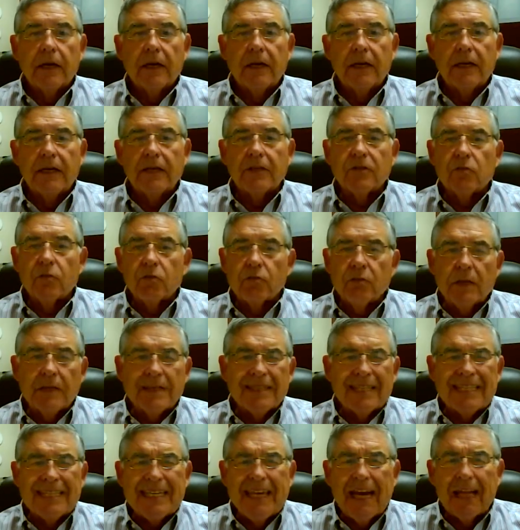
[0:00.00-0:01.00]
He's
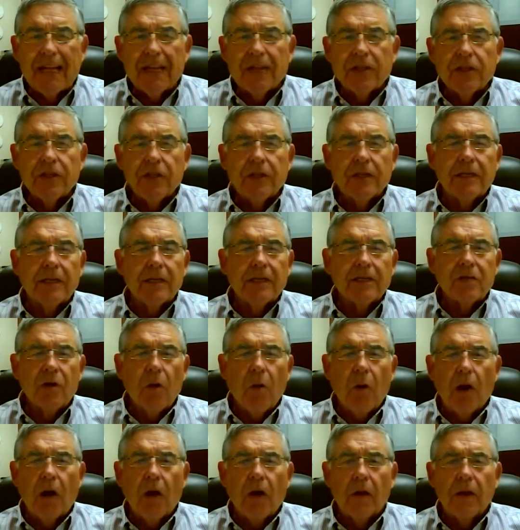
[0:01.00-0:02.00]
intelligent. He's
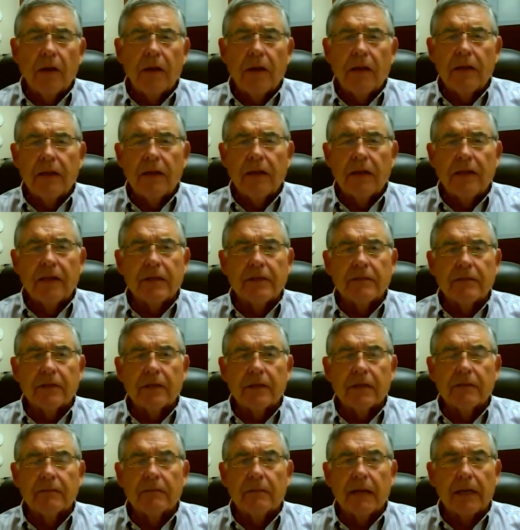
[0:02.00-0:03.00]
quality.
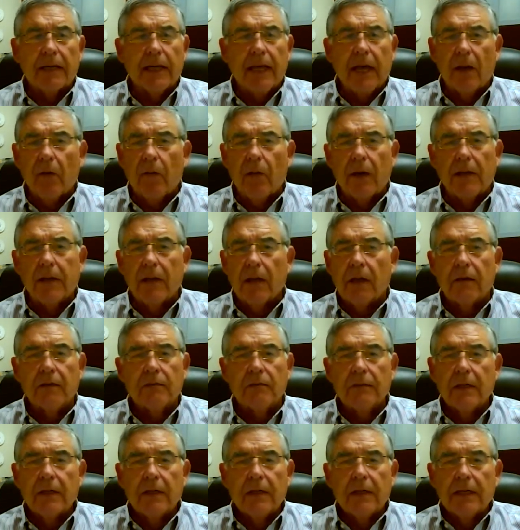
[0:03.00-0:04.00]
I can't wait to
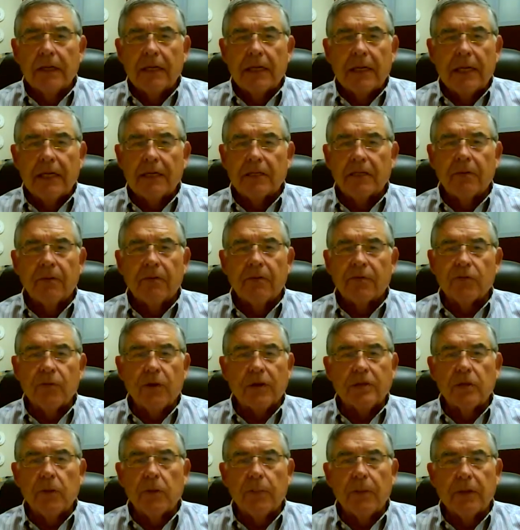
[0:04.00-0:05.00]
eat some of his
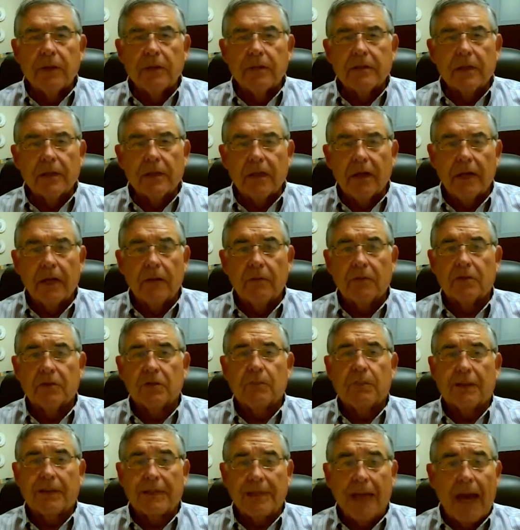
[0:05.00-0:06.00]
recipes. I thought he was
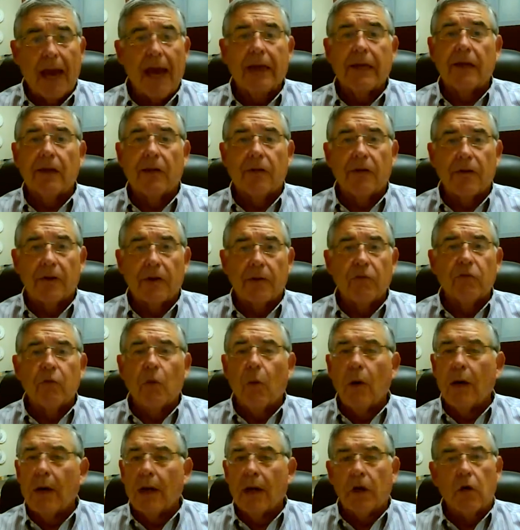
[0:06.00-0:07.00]
spectacular.
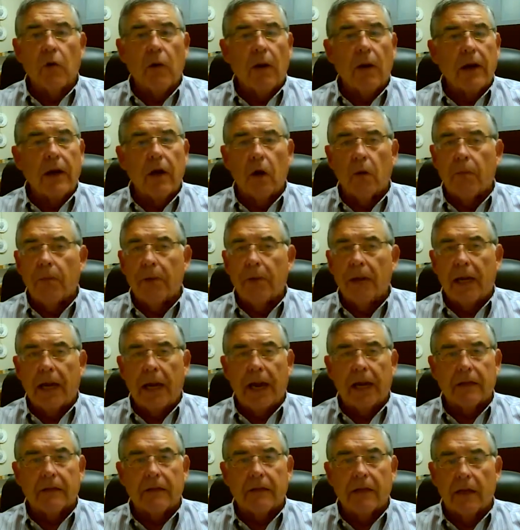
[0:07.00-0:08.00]
What a great opening
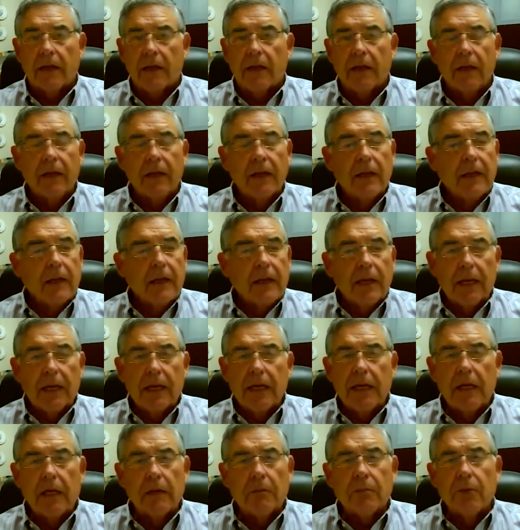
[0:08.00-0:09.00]
act, and
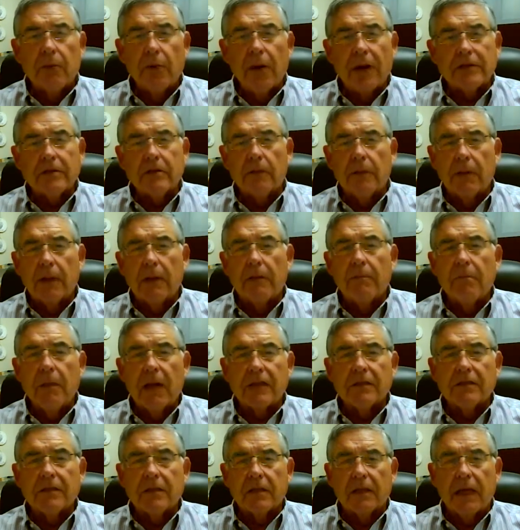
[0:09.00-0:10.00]
he impressed me
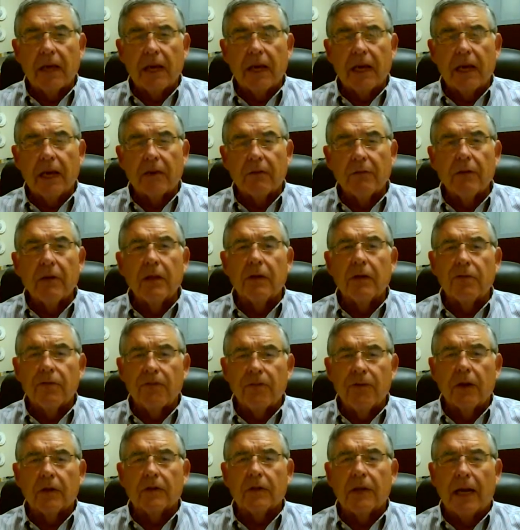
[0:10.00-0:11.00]
immensely. I really
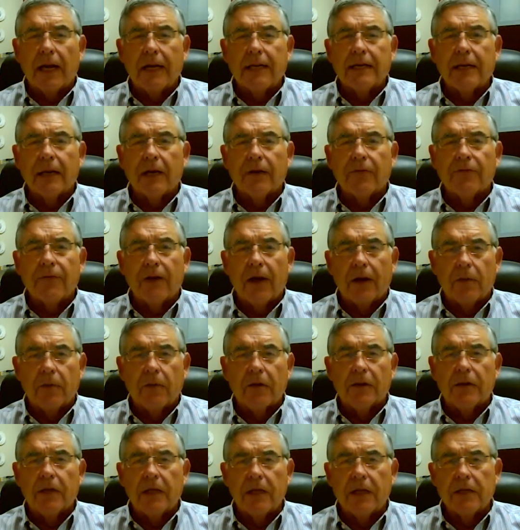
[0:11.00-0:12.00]
felt and identified
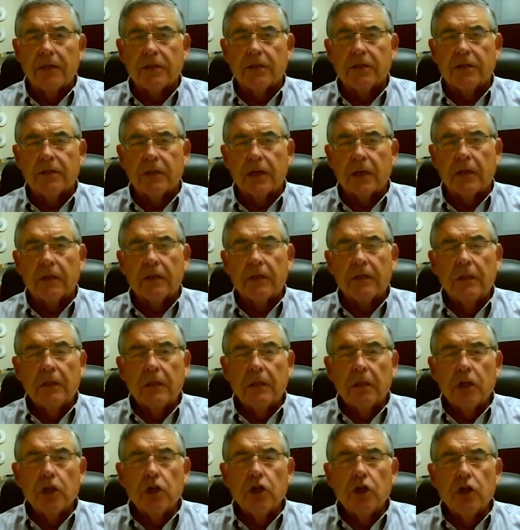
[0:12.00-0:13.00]
with his
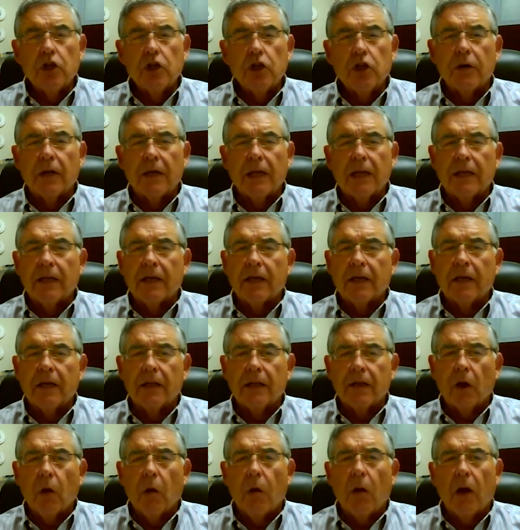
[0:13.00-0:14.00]
journey and
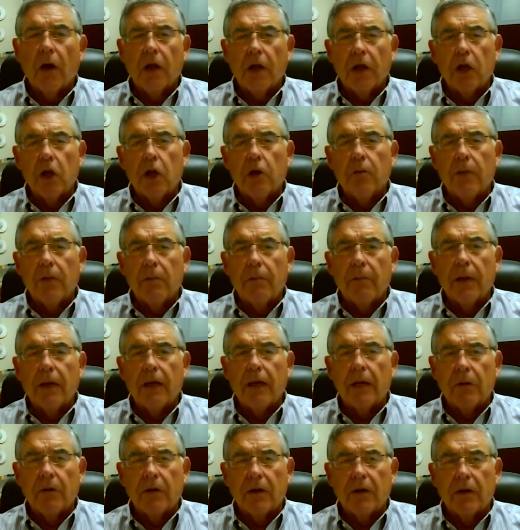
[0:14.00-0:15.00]
the quality of human
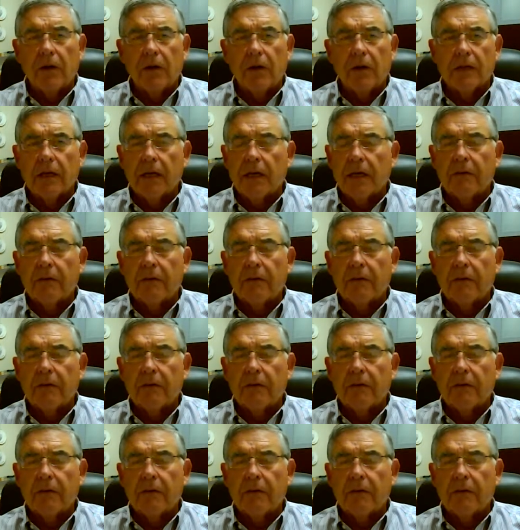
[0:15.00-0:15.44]
being he was.